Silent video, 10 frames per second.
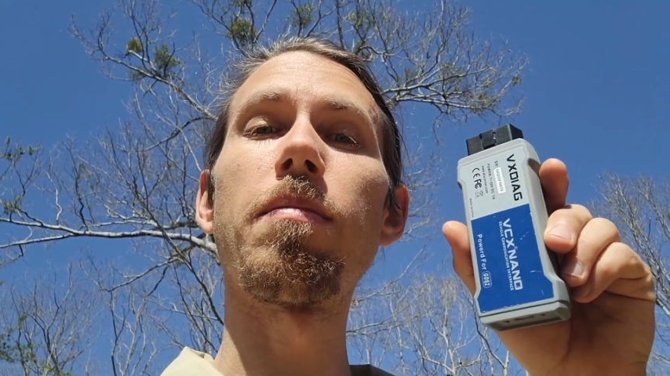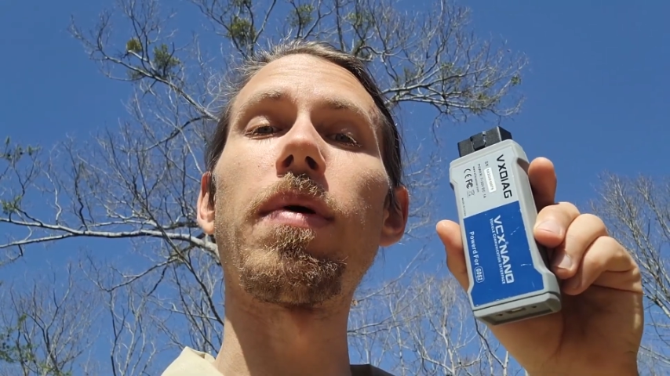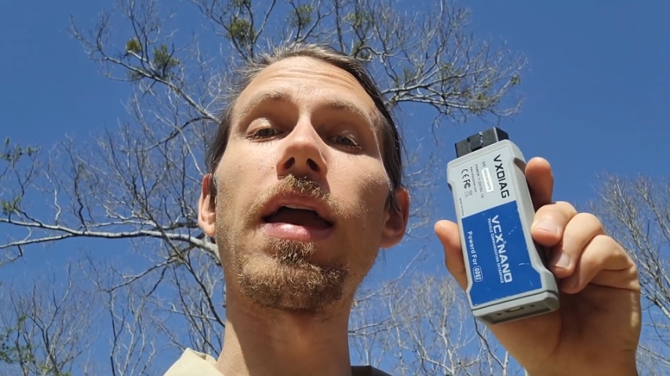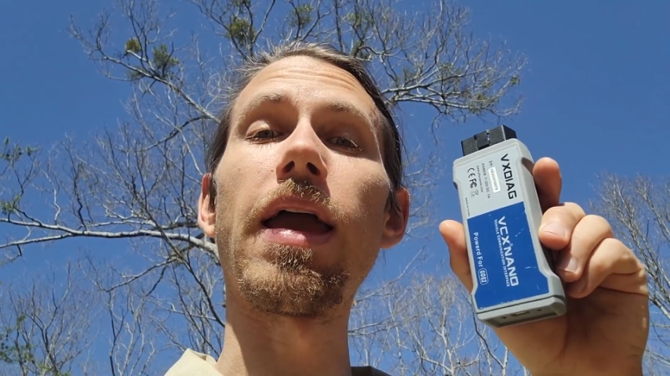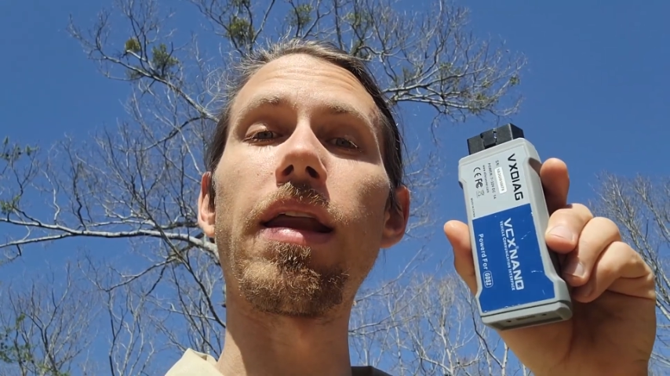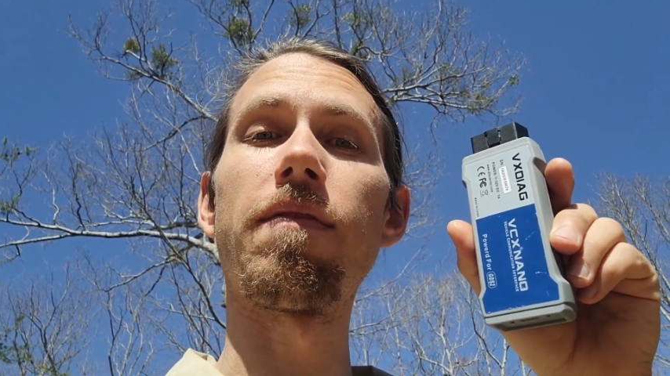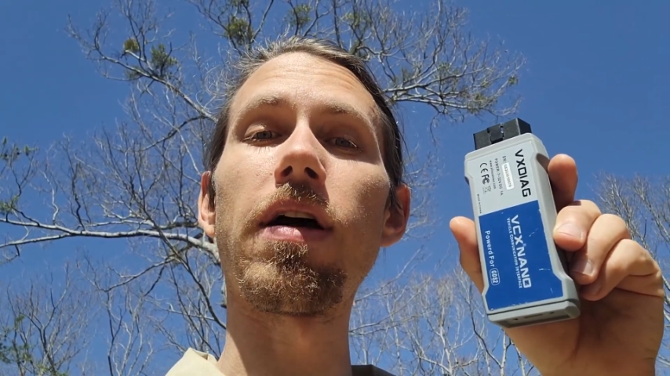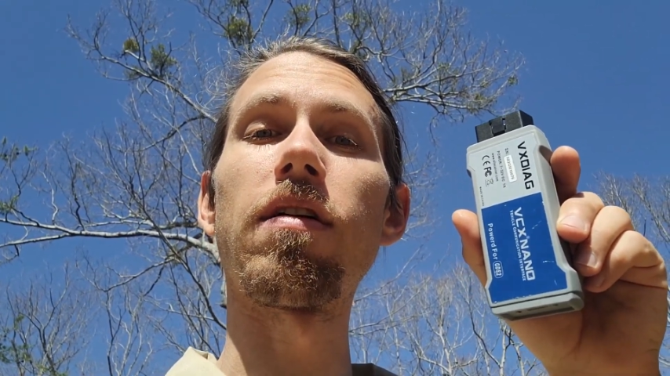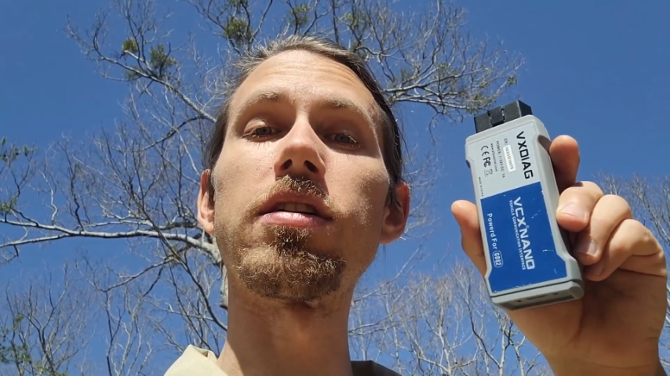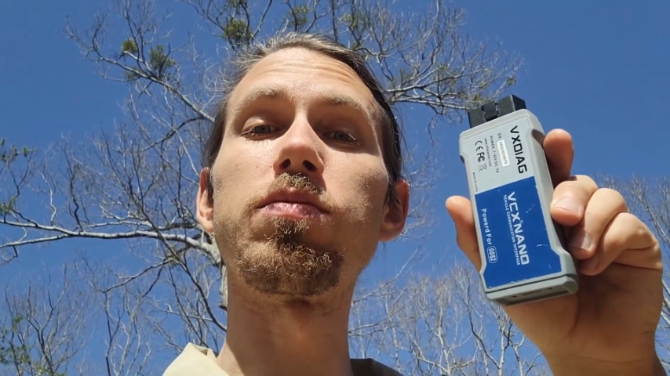My
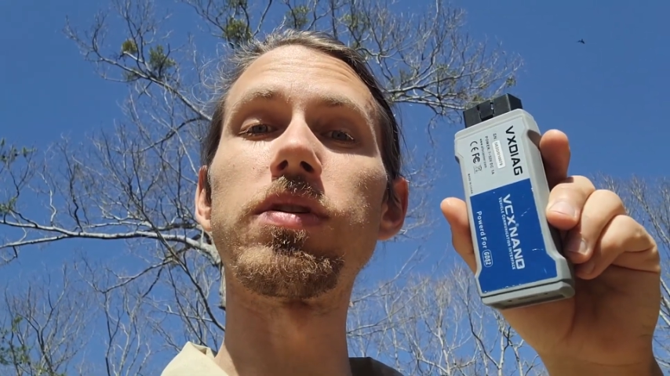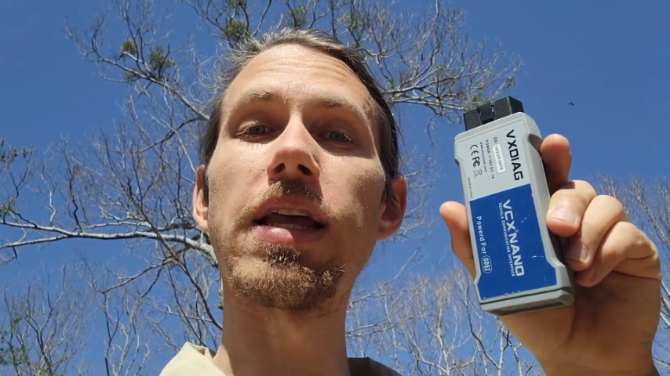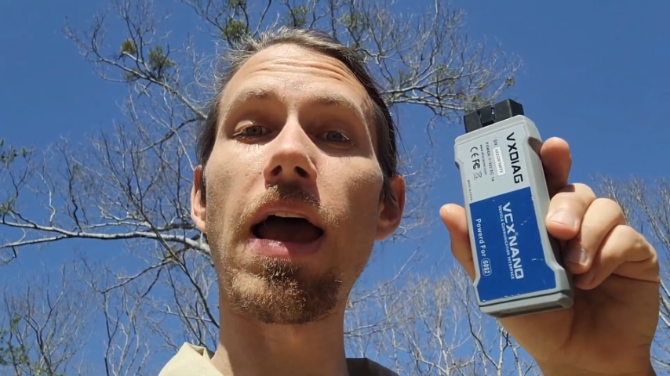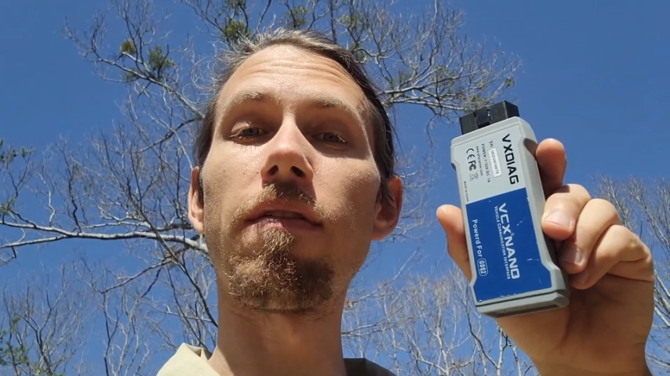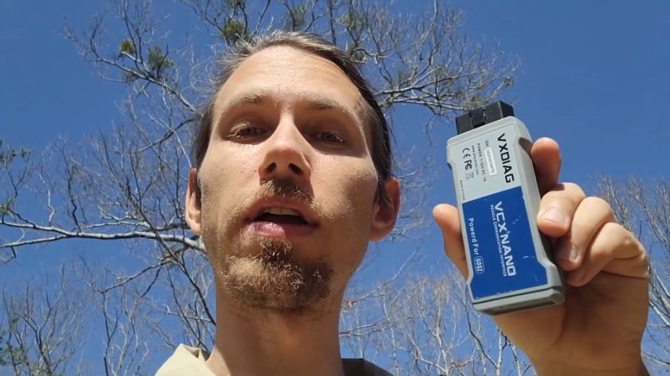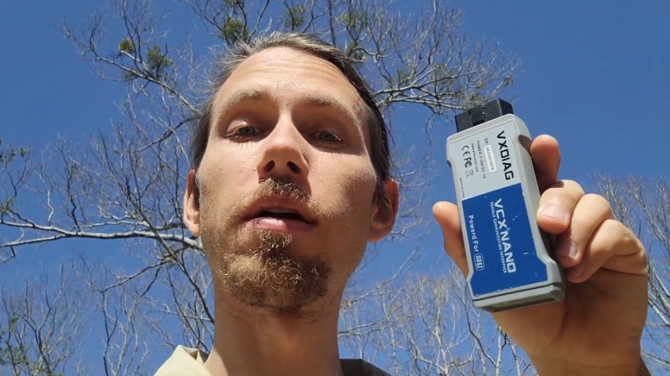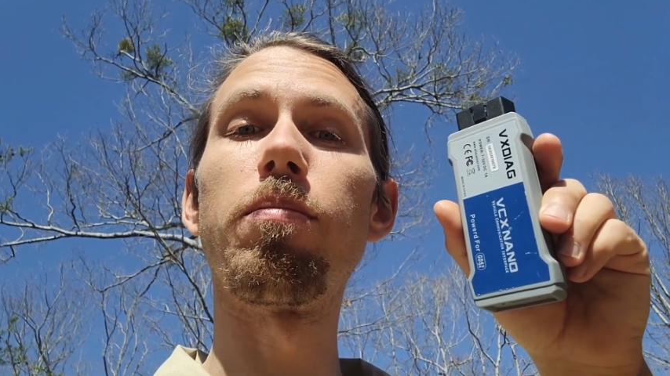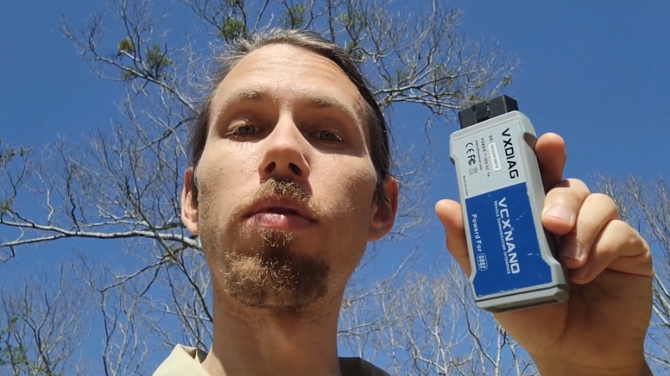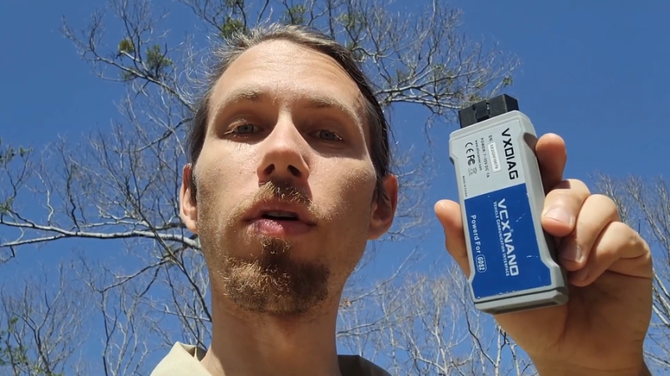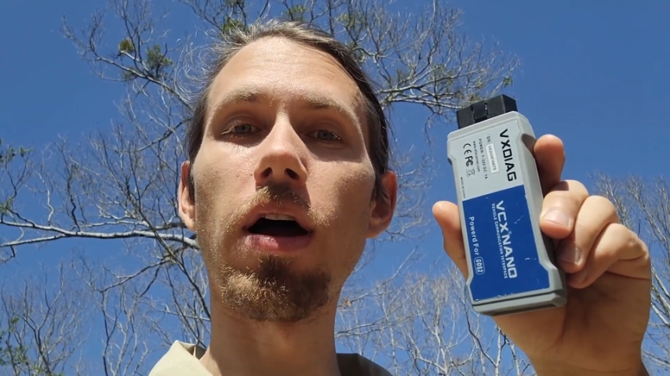antivirus was having
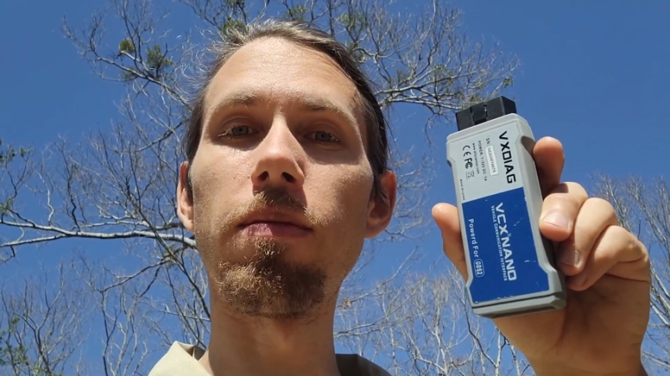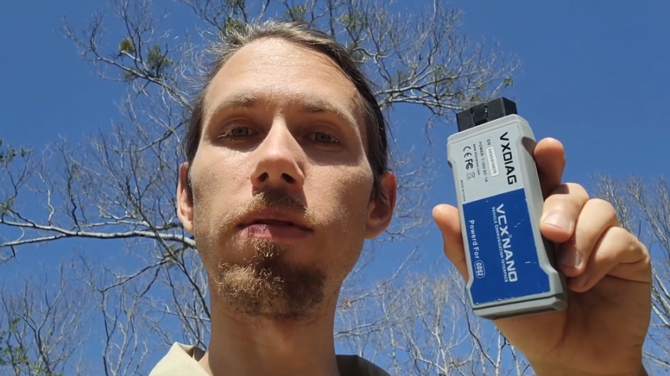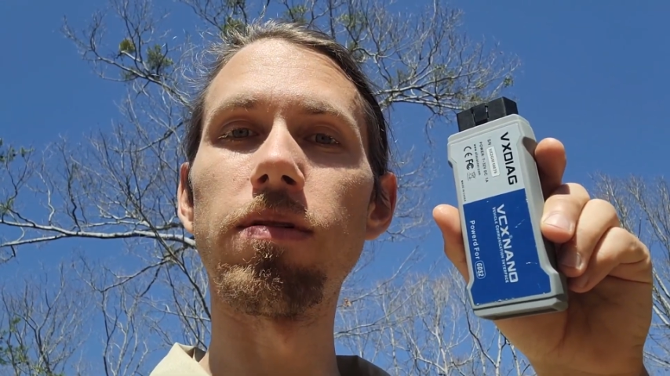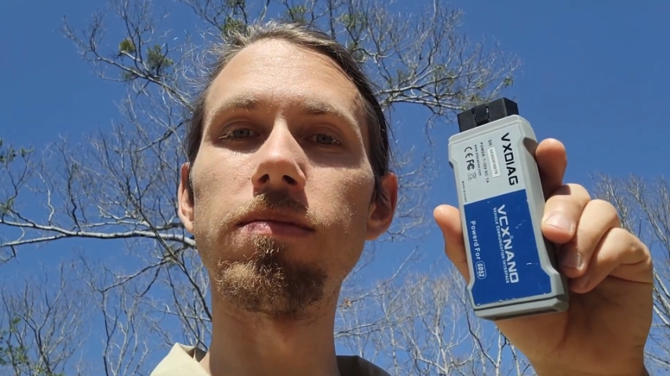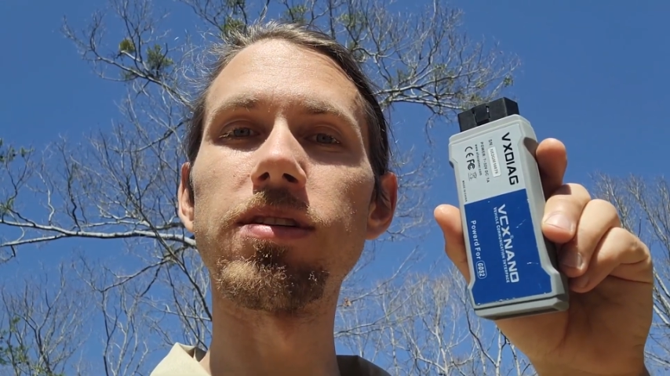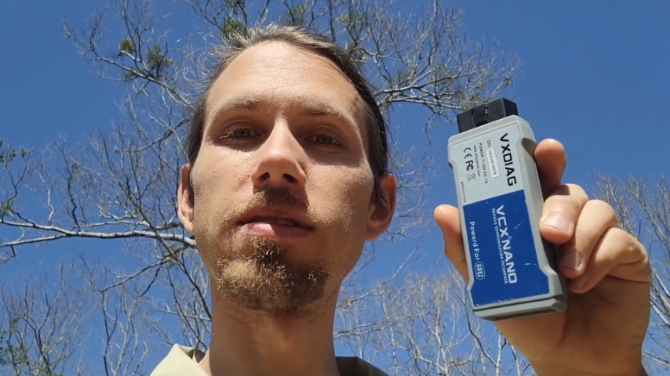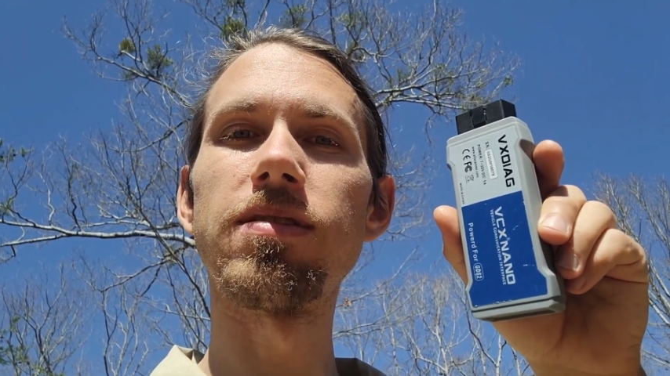problems.